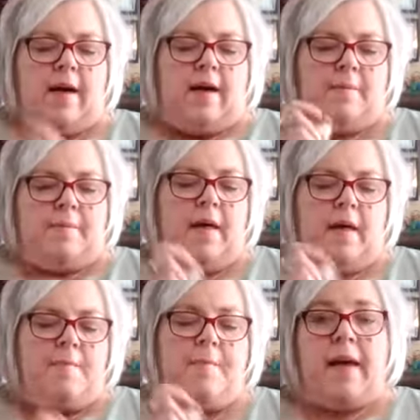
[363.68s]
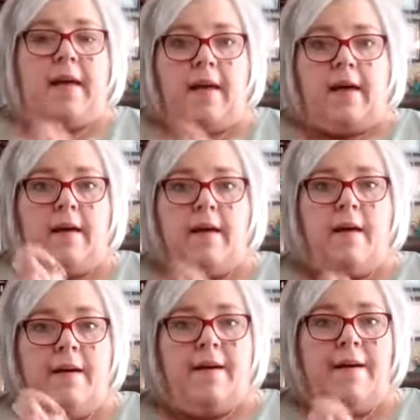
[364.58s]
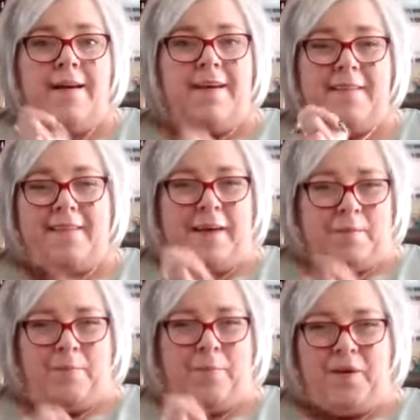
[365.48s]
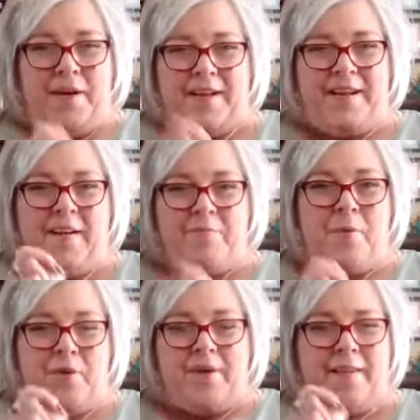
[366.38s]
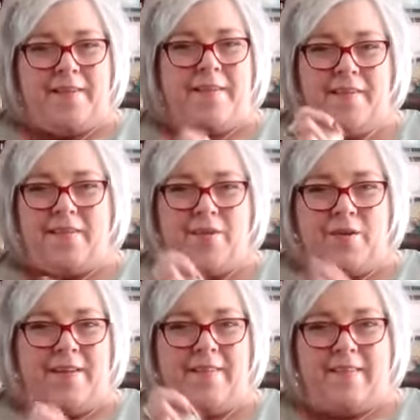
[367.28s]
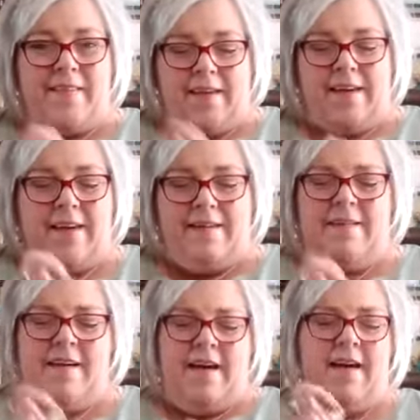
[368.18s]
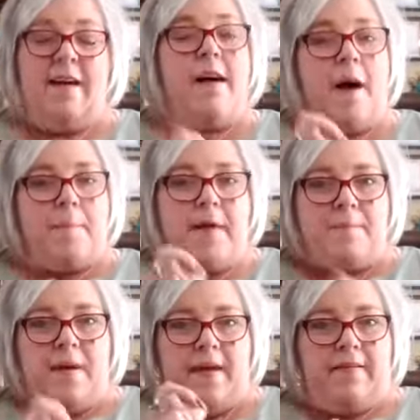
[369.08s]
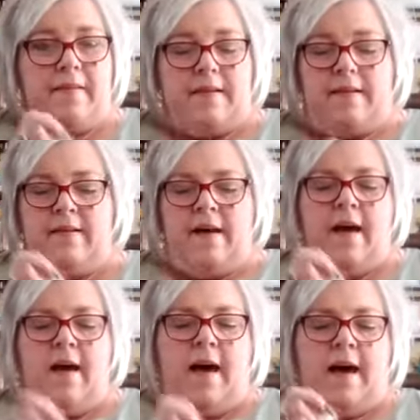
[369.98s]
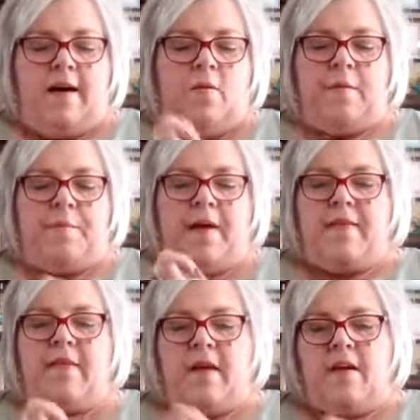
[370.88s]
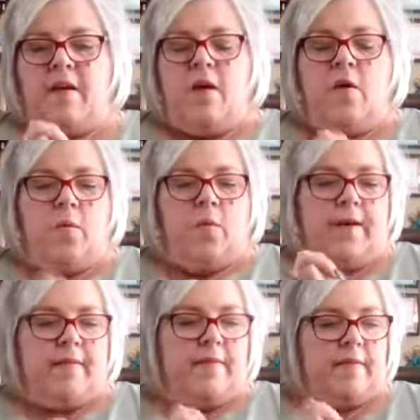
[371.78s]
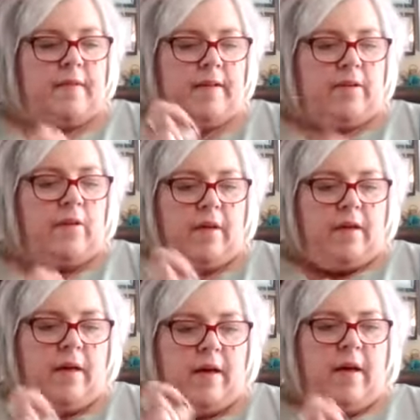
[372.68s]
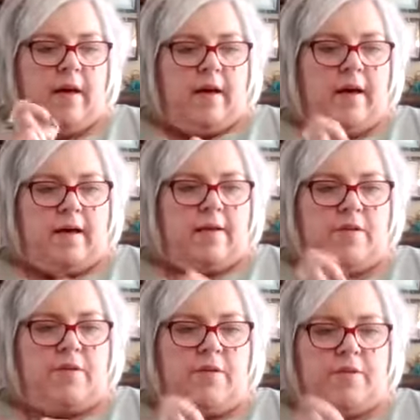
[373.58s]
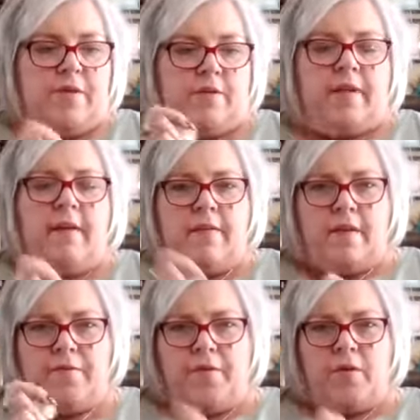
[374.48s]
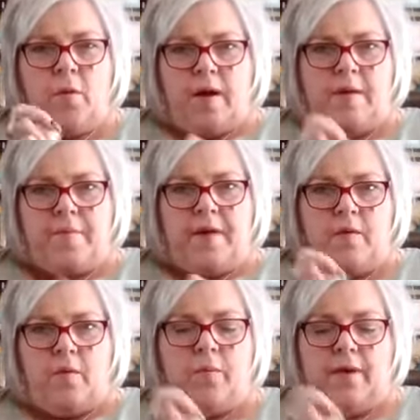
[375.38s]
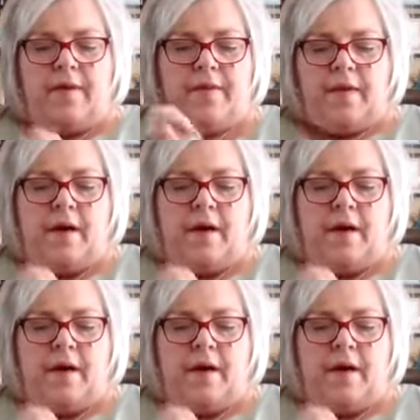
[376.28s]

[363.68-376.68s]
am making the imprint of pertussis 30C, copy and paste it. When my son was little, 2 years old, he suffered quite a bit with